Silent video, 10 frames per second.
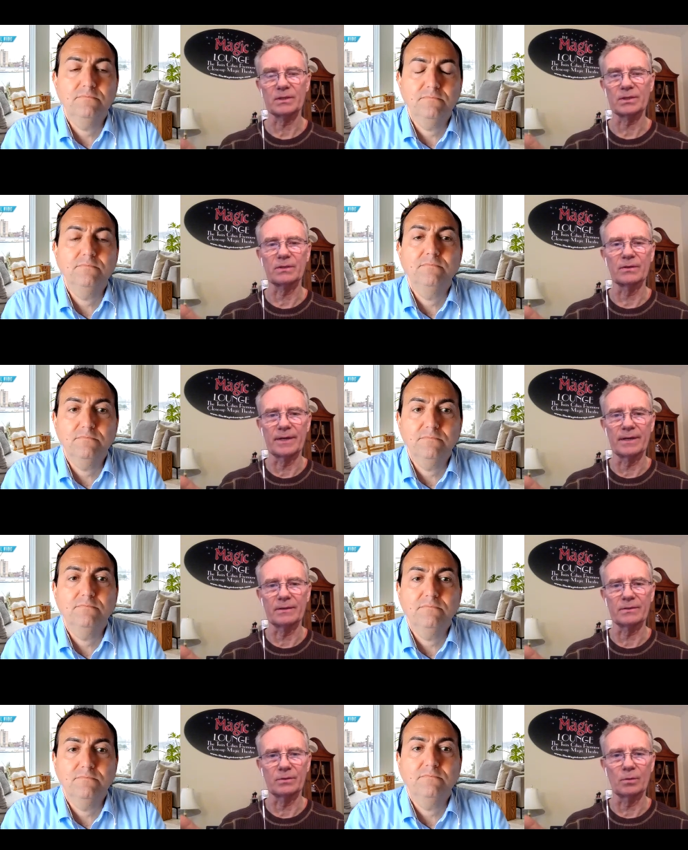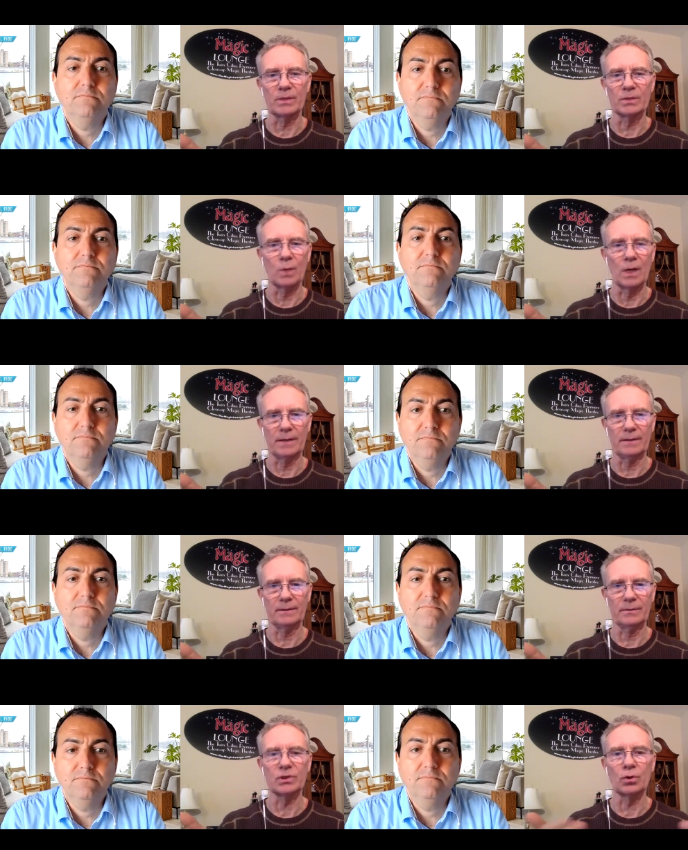Speaker 1: are still there. So nobody's won.
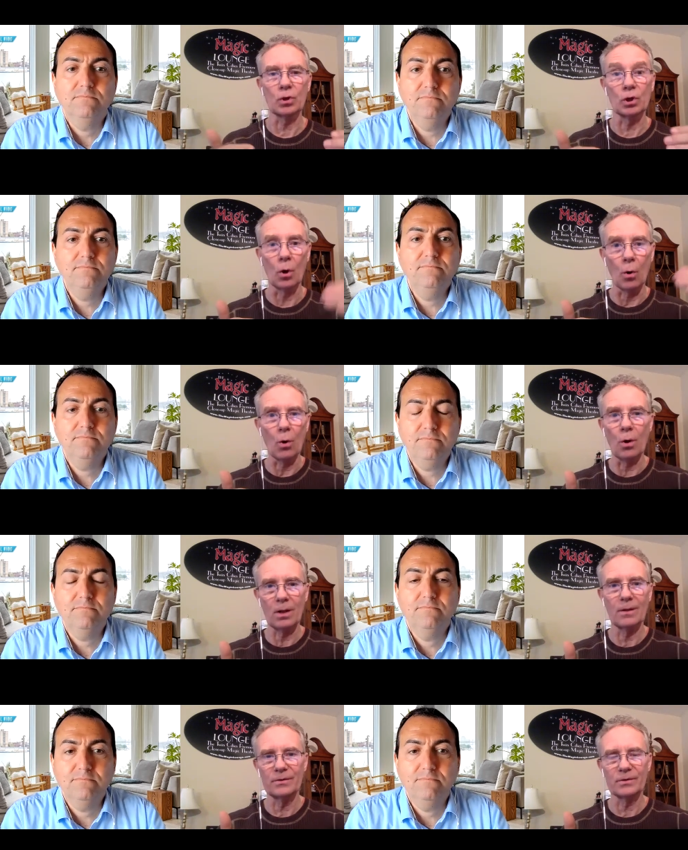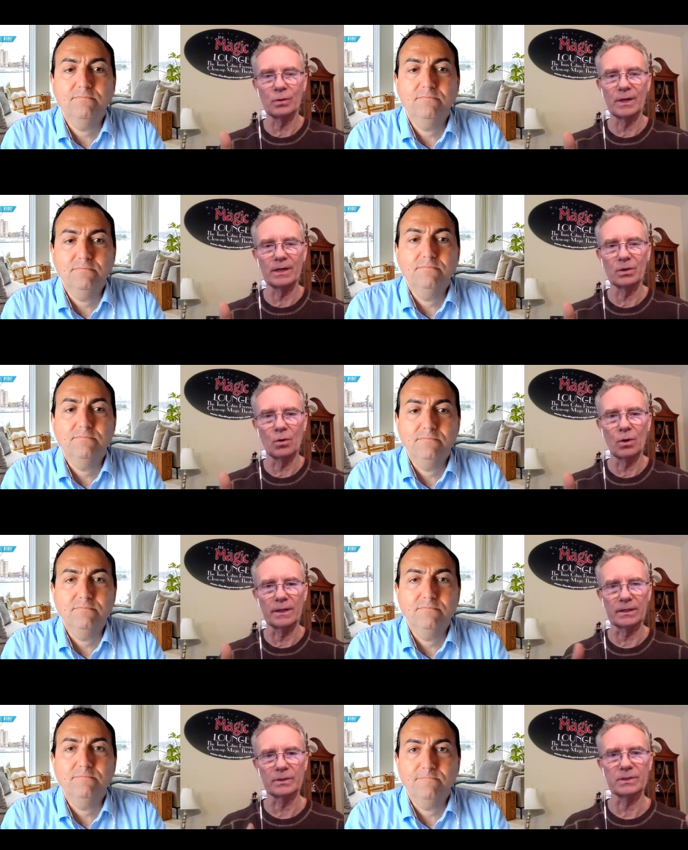There is no mm-hmm. goal. There's no end goal
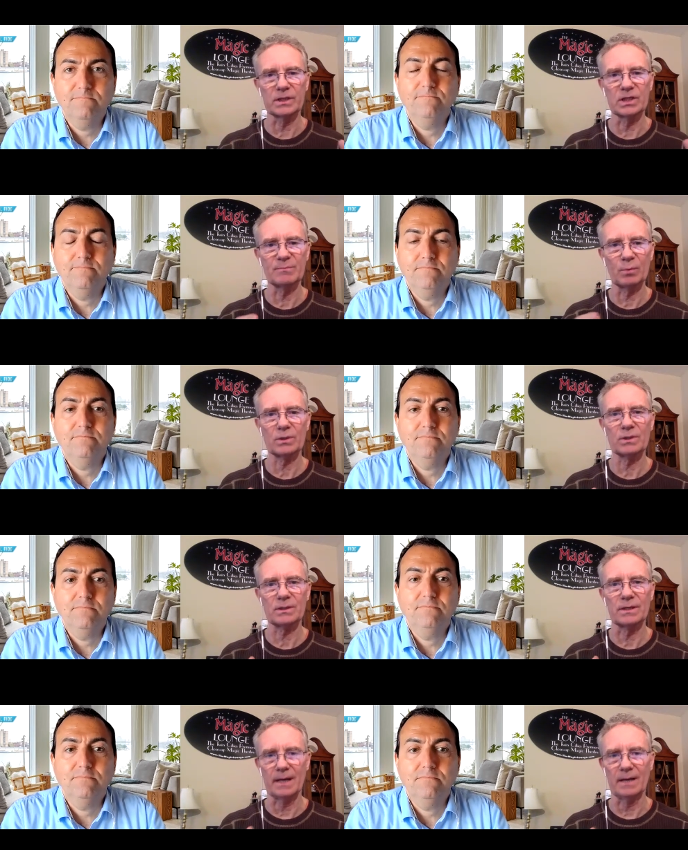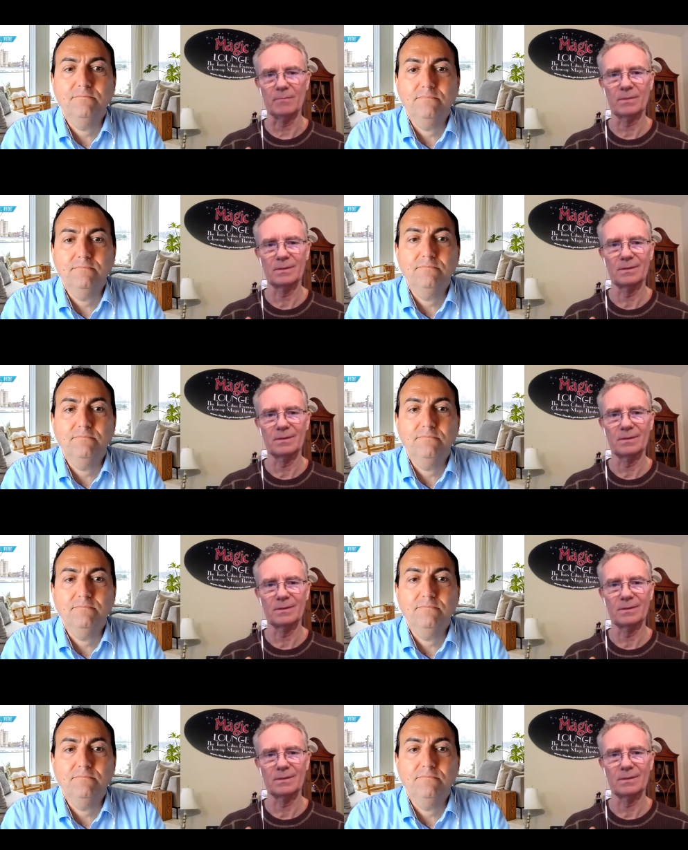like there is in a sports game